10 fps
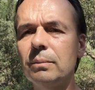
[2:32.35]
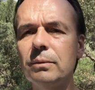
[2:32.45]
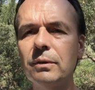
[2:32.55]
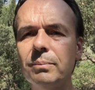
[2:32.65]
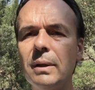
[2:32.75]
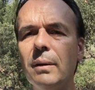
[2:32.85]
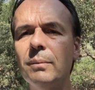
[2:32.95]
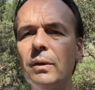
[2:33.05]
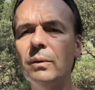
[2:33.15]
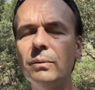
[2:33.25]

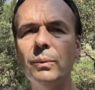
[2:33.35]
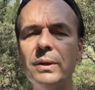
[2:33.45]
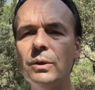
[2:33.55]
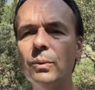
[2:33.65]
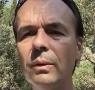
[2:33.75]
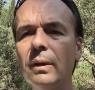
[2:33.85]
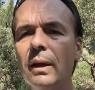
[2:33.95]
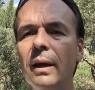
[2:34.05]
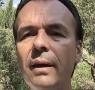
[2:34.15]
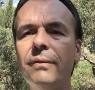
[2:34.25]
sometimes a residual
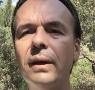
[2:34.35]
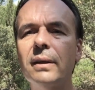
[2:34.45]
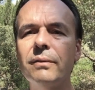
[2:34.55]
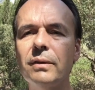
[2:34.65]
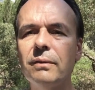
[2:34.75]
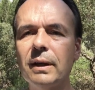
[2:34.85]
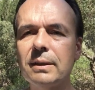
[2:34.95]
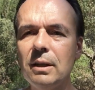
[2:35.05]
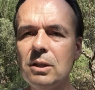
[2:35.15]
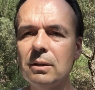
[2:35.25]
effect after
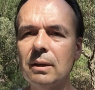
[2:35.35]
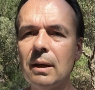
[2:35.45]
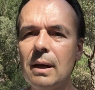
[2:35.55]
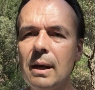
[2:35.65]
vaccination,